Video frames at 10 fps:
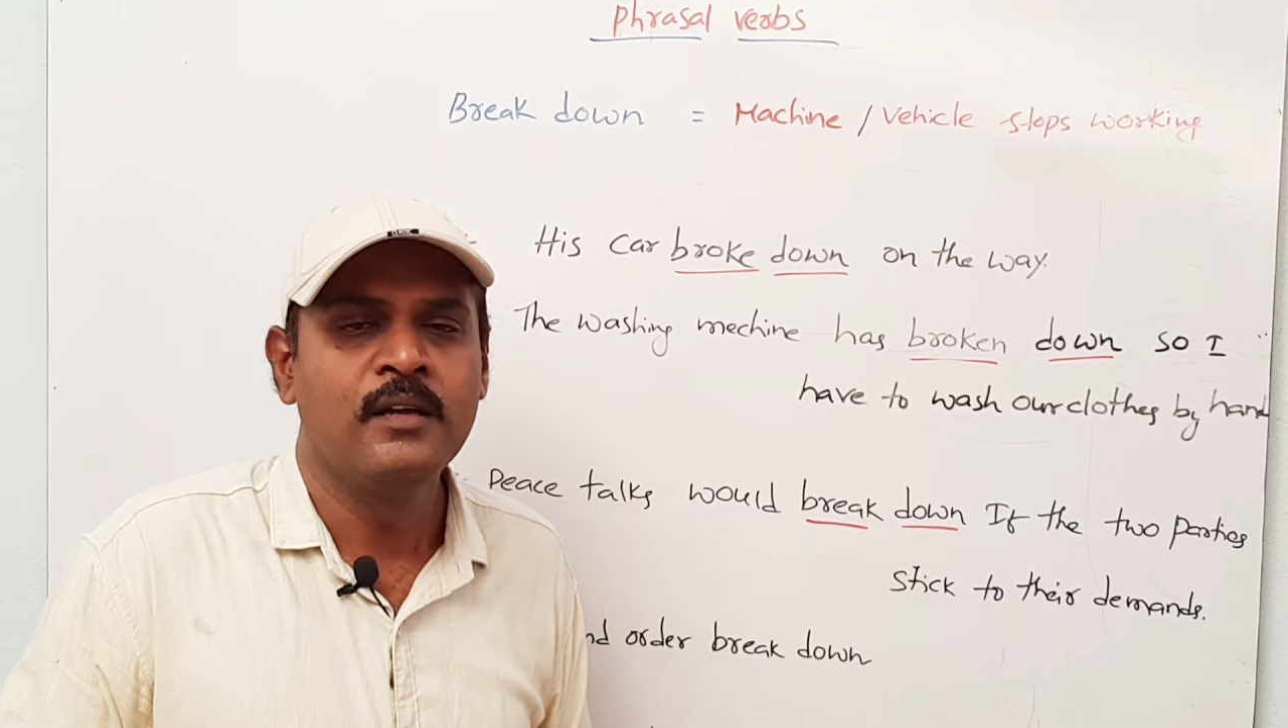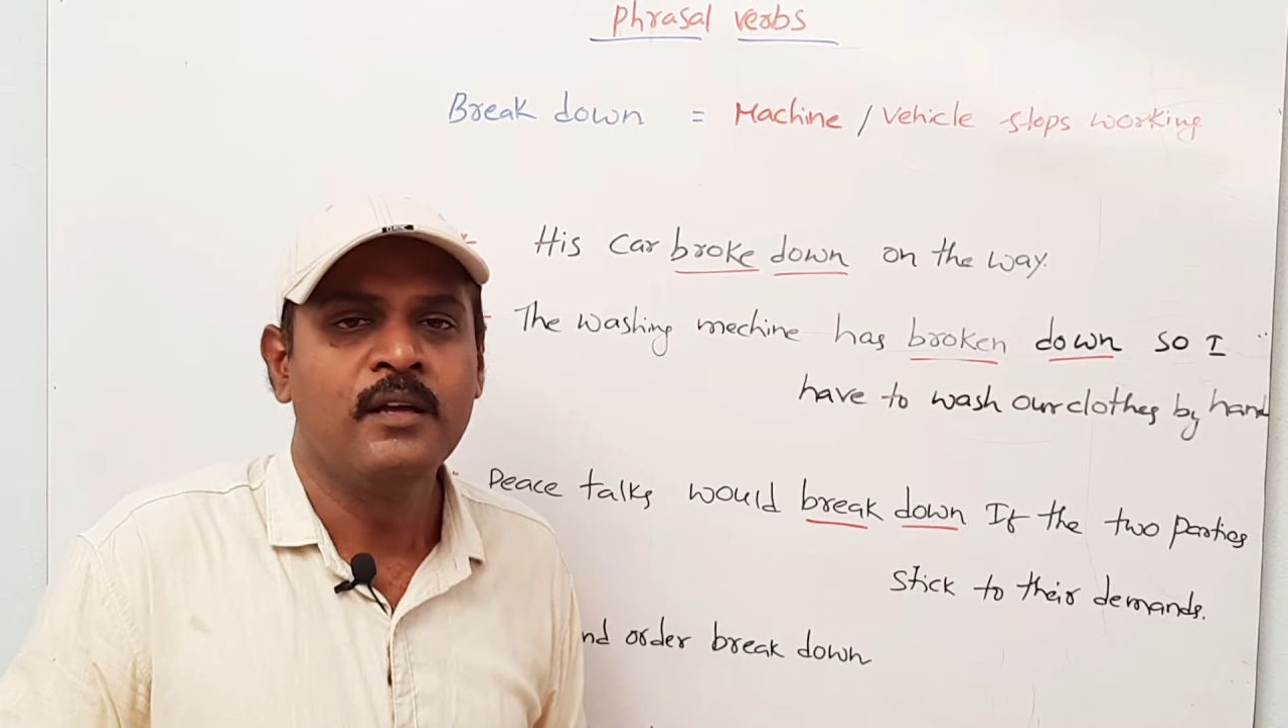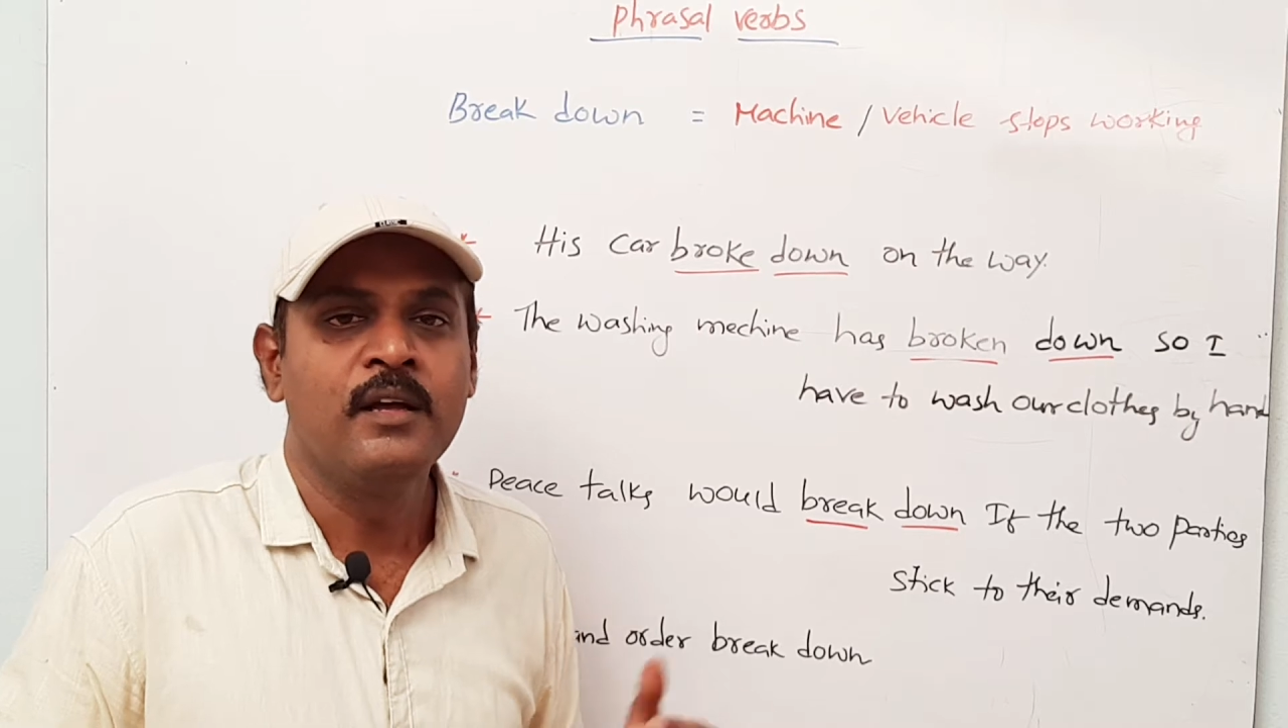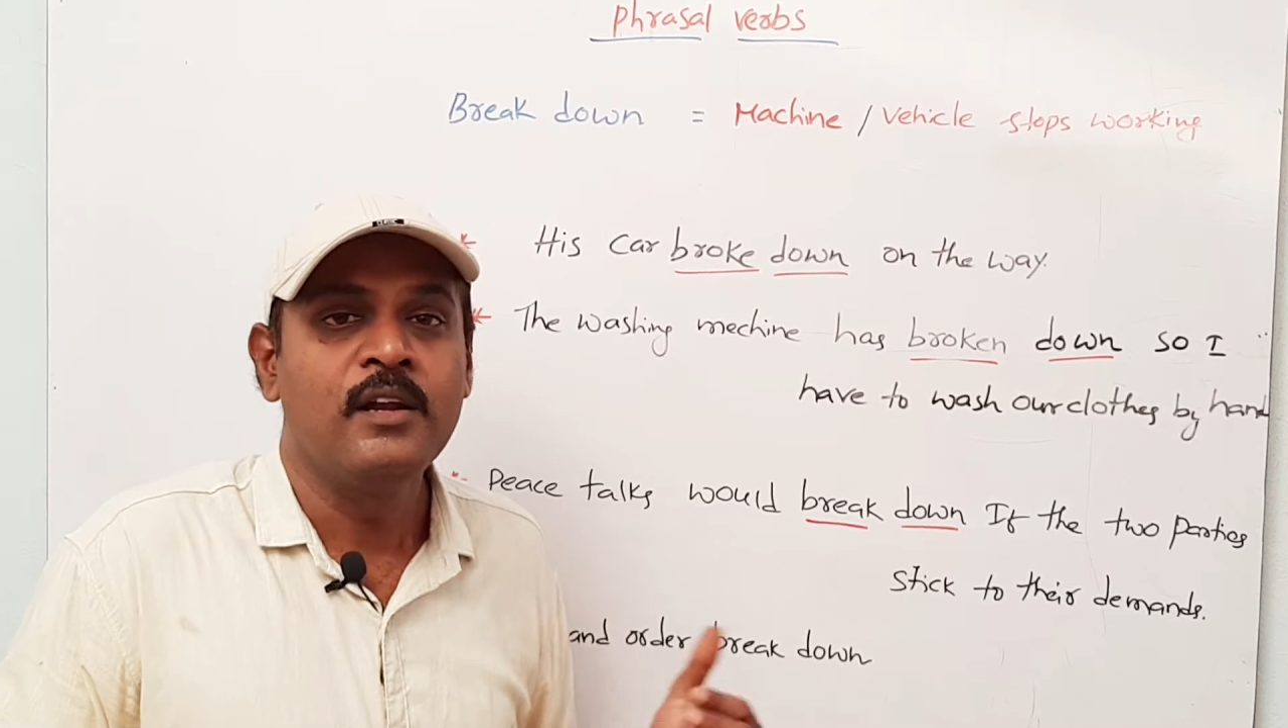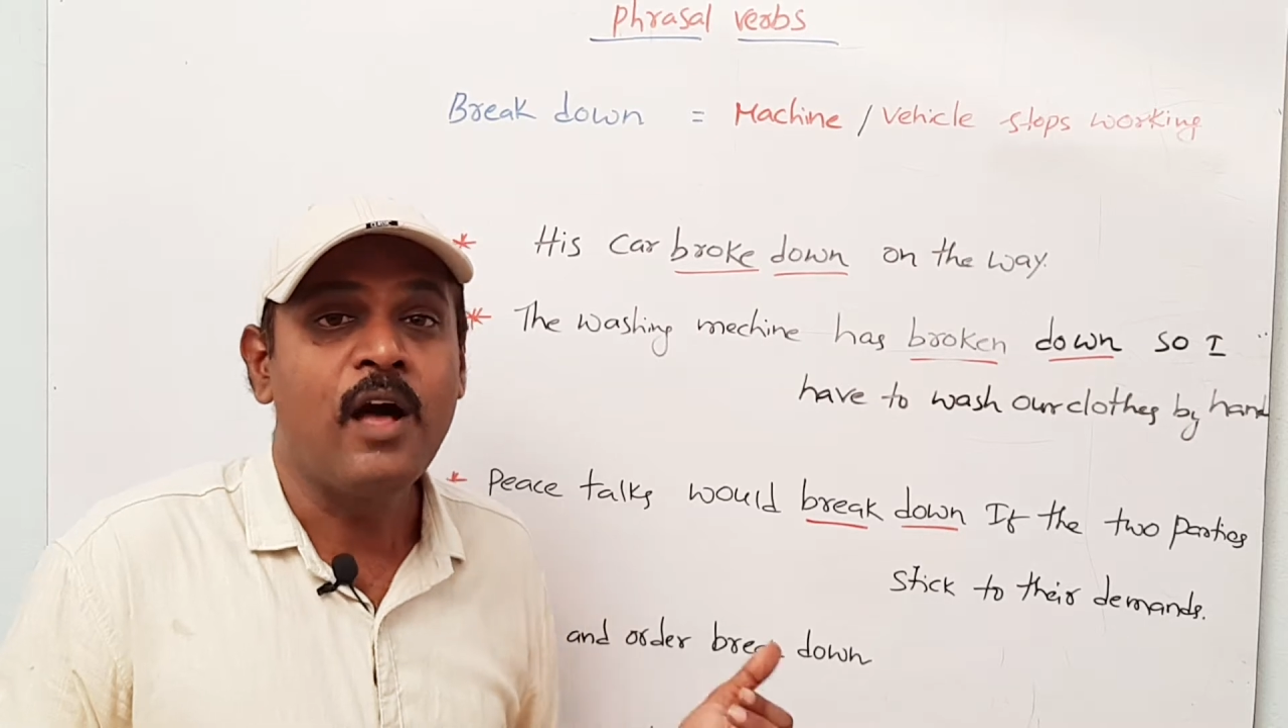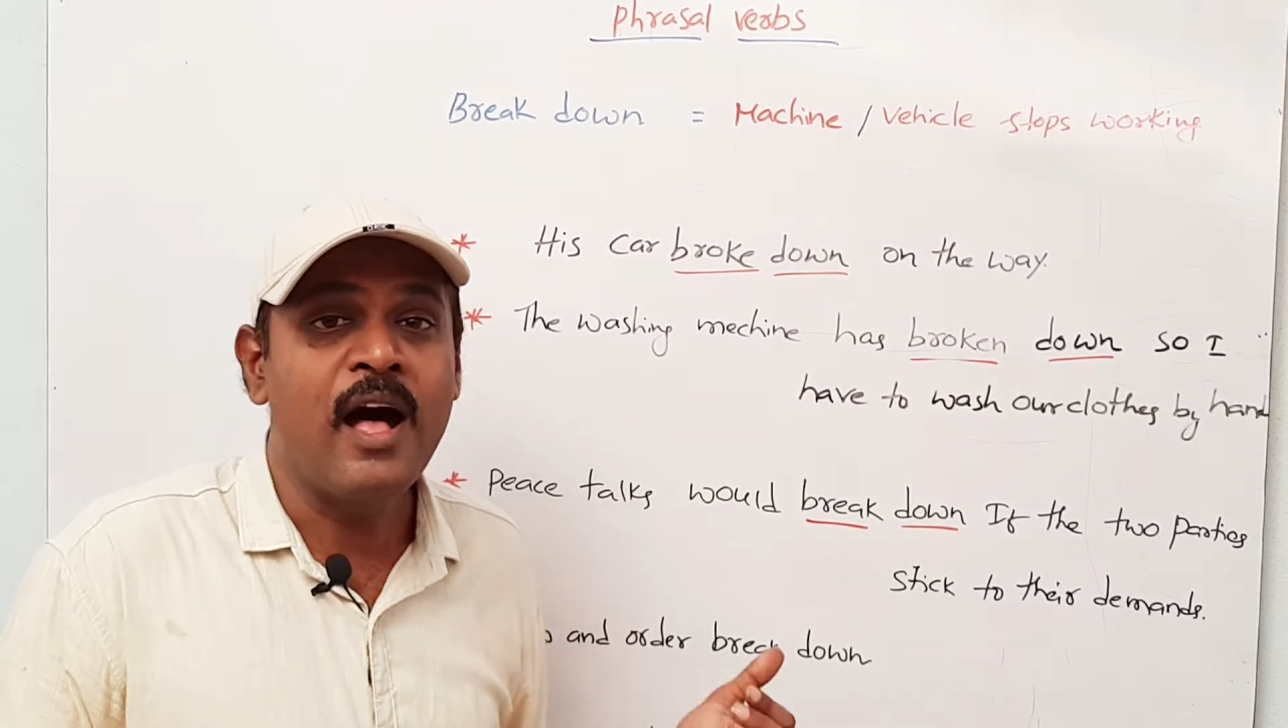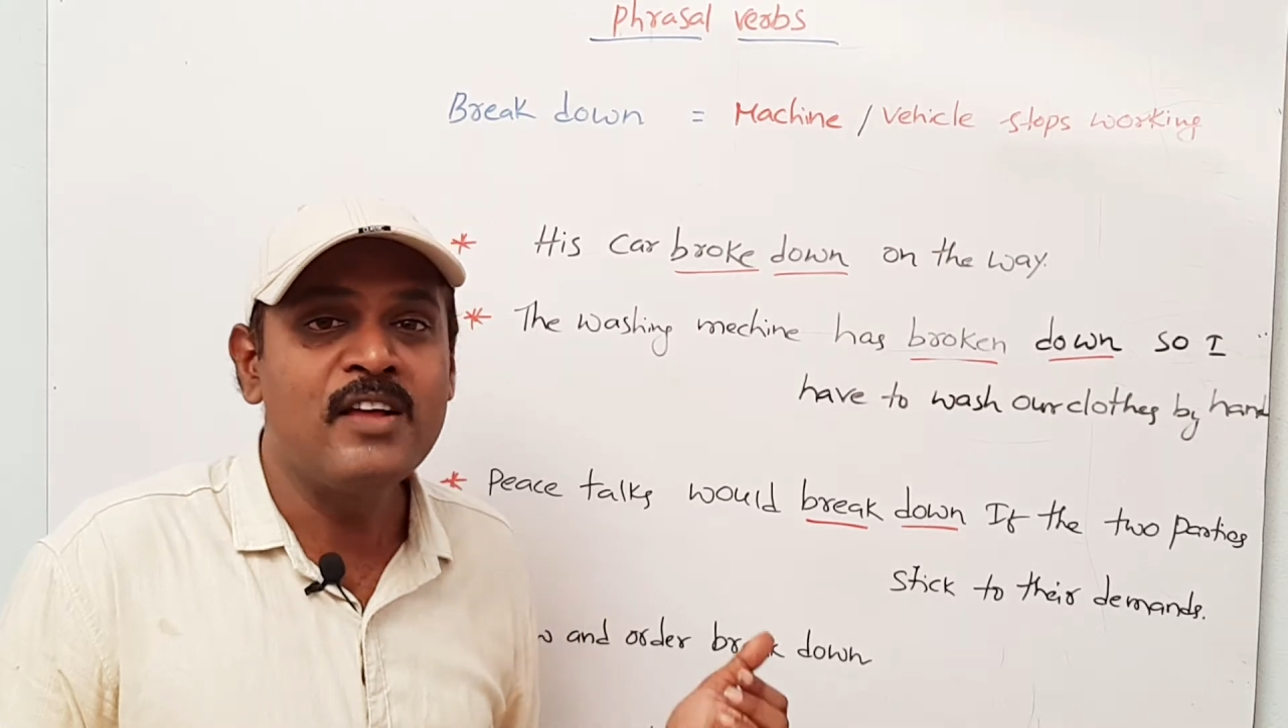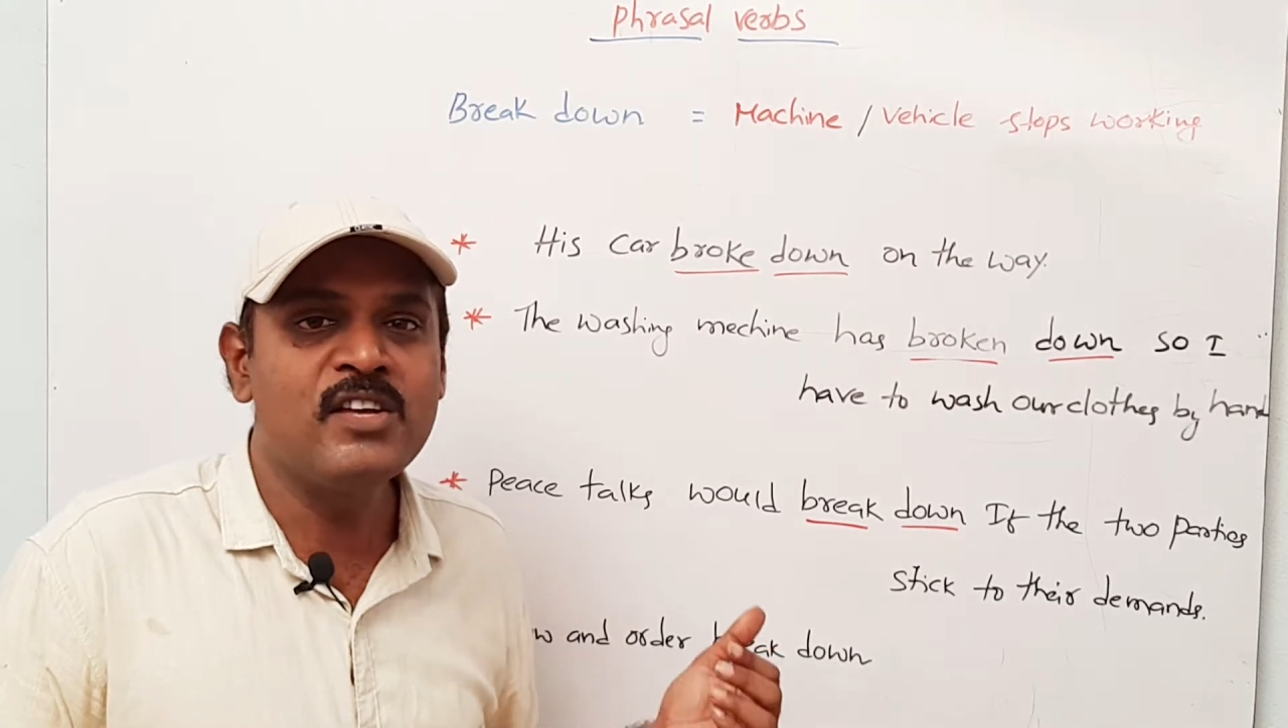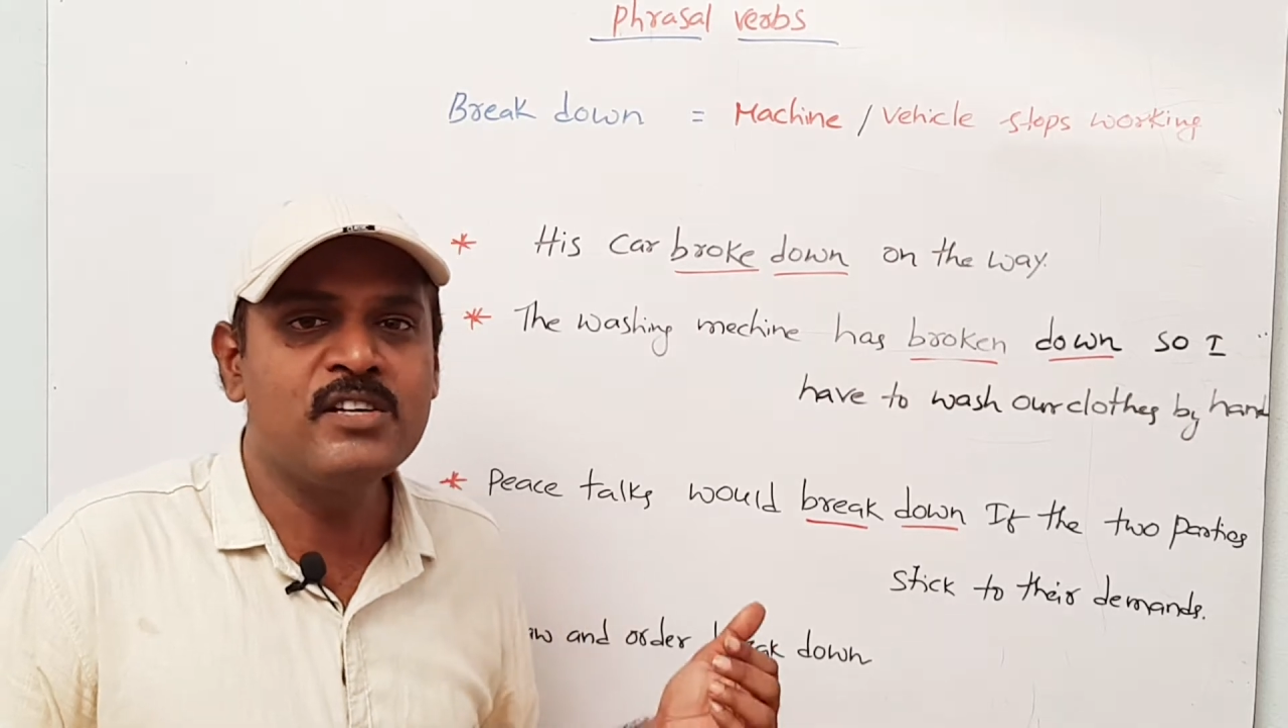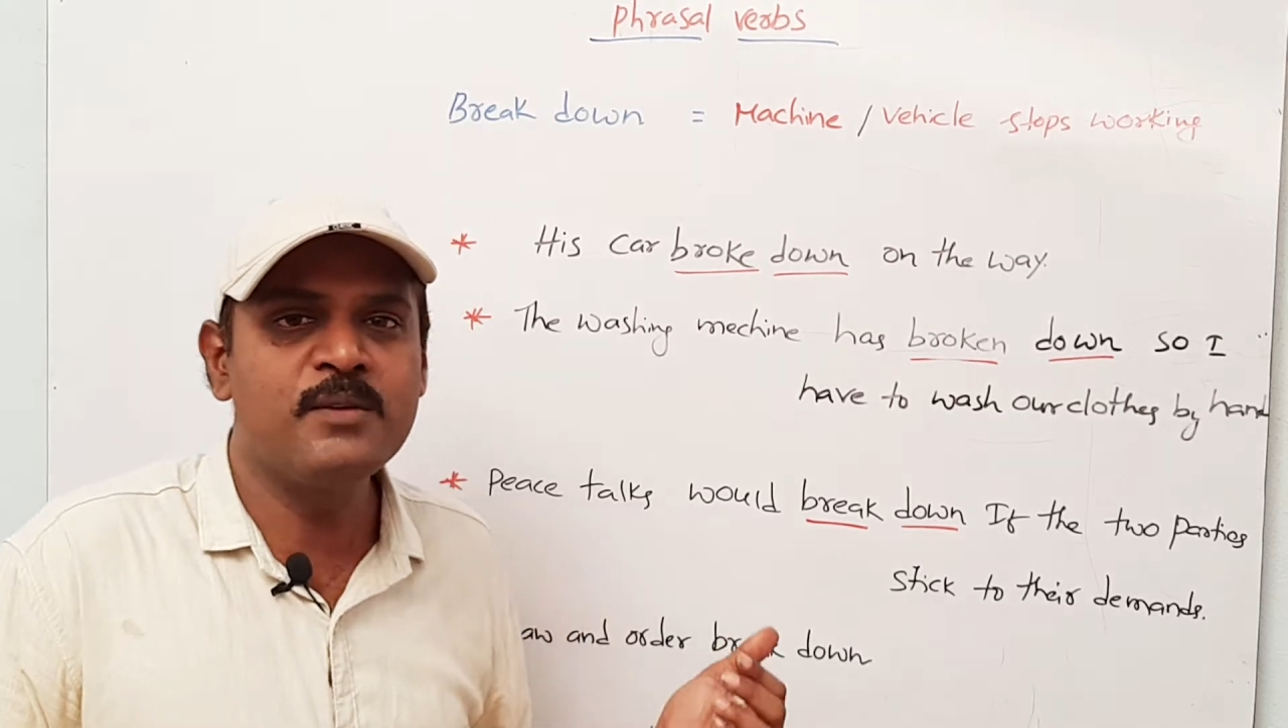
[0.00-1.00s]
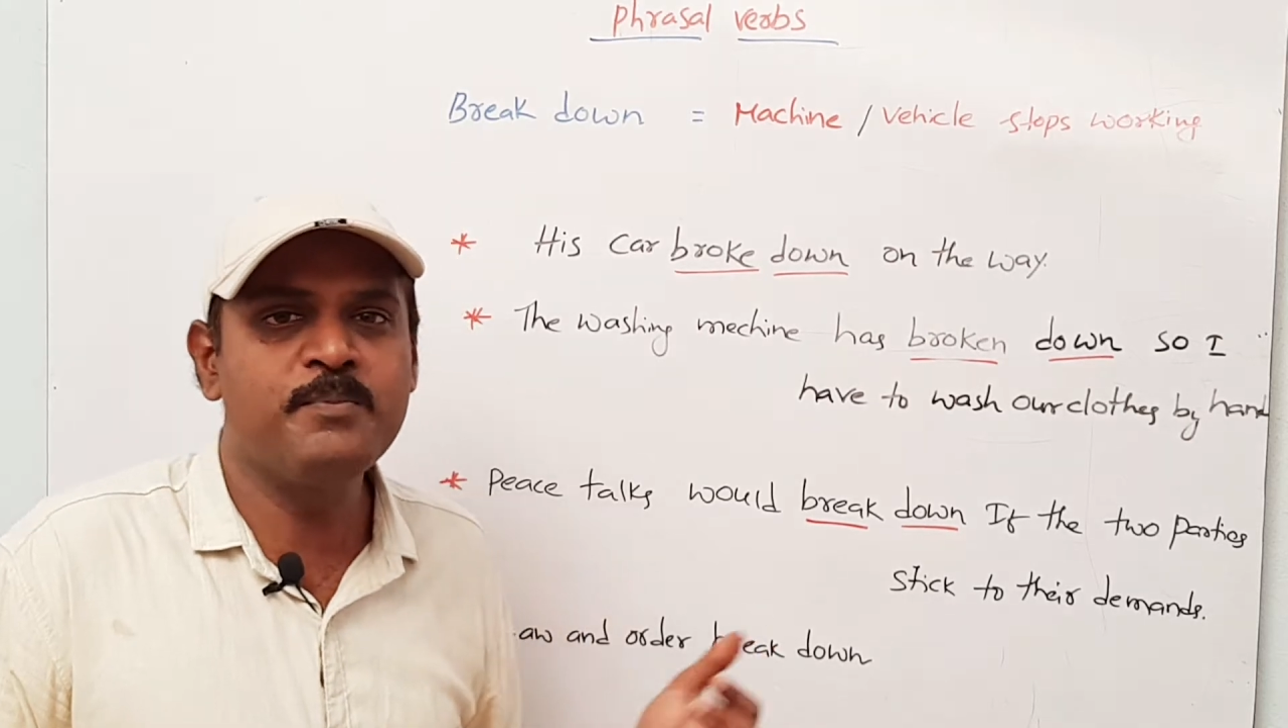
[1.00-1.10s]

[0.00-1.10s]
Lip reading: Law and order